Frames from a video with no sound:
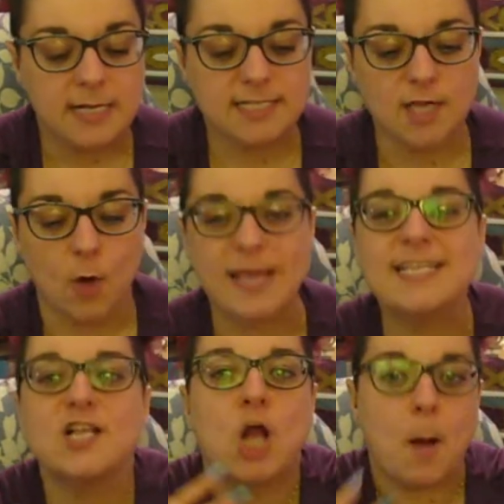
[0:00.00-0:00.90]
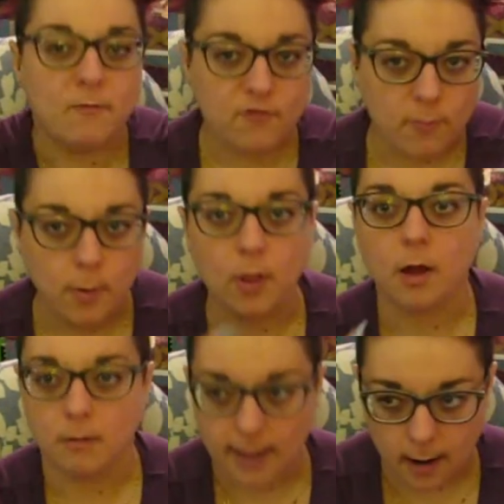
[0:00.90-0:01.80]
So he's uncomfortable
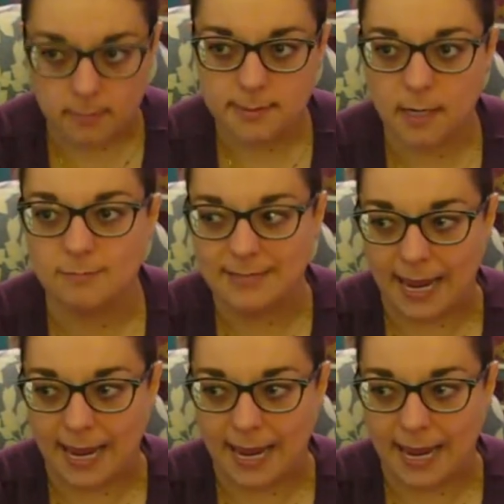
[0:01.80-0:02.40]
around, you know,